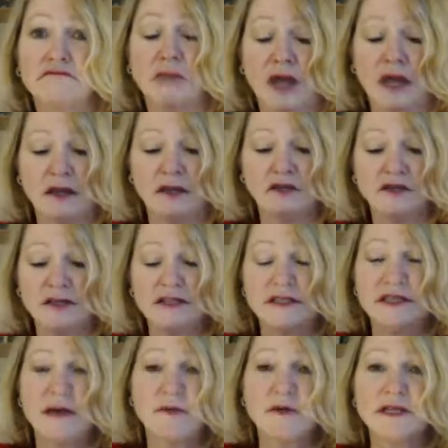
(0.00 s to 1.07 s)
I can do these
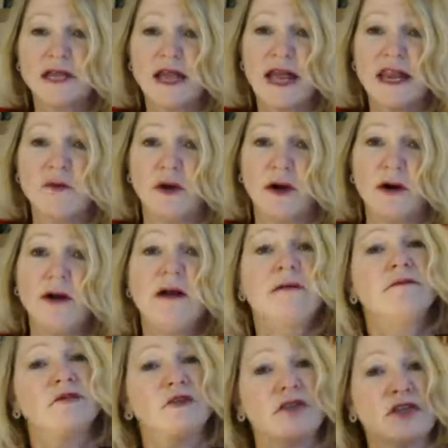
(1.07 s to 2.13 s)
demos anywhere.
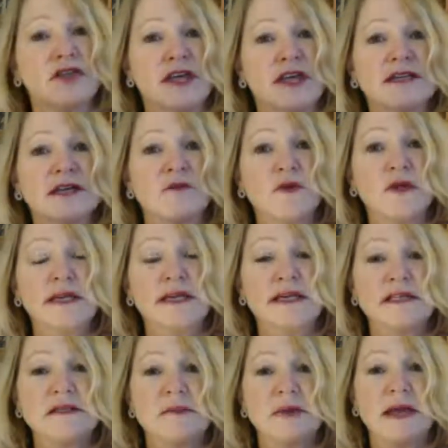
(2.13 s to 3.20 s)
For the things that really
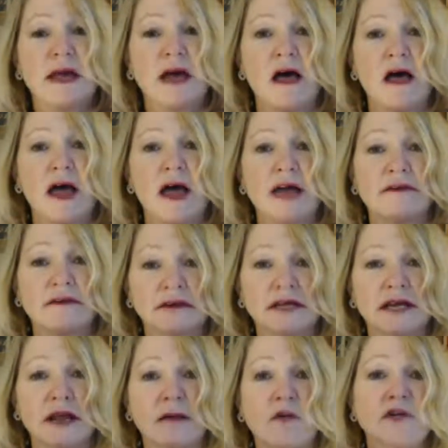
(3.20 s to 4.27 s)
need to be, as I
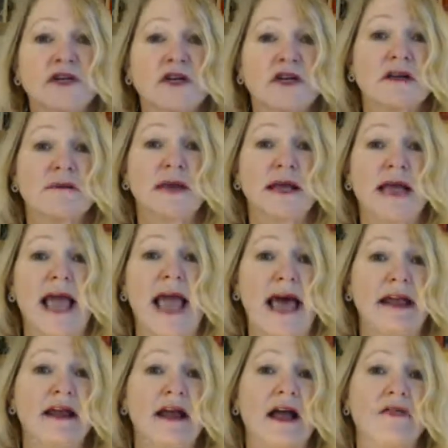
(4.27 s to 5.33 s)
said, I'm also going to be
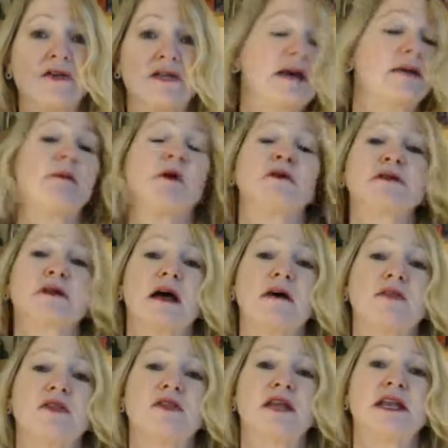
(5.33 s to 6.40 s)
adding other demos.
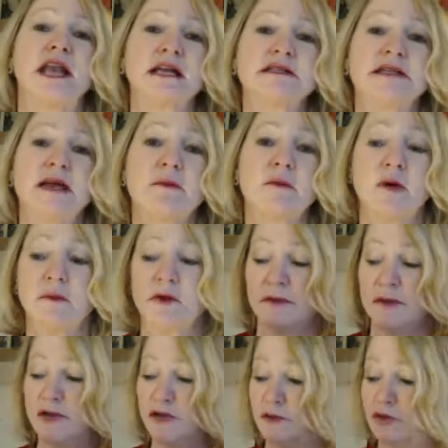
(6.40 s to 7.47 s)
The next demo I'm going to
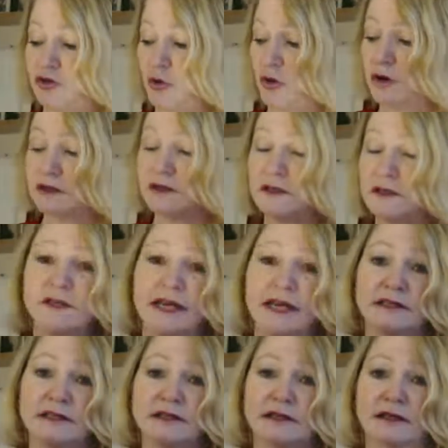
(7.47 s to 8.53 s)
be doing, which also
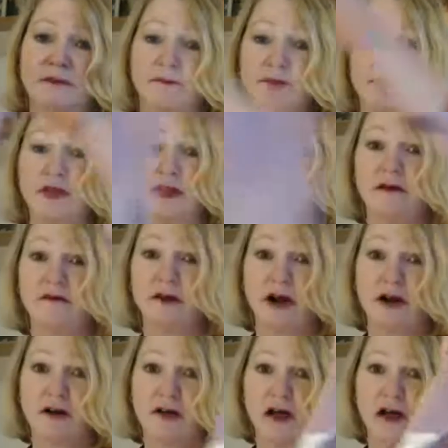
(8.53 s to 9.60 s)
takes the
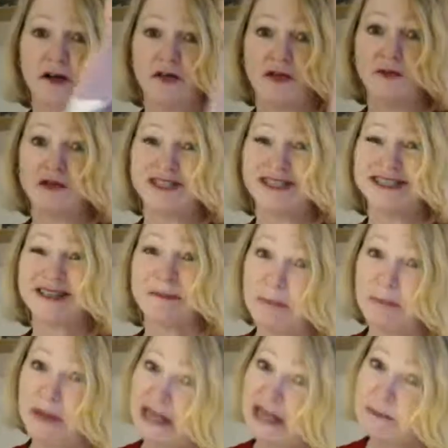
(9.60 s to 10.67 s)
Envirocloth, which is the
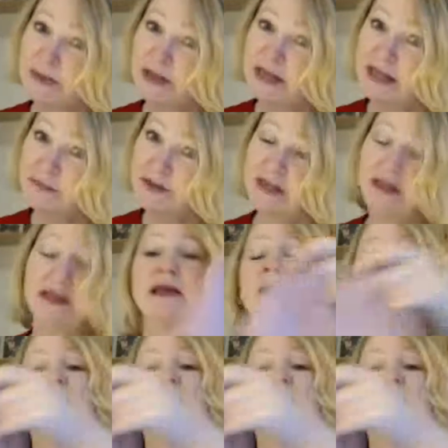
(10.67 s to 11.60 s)
biggie.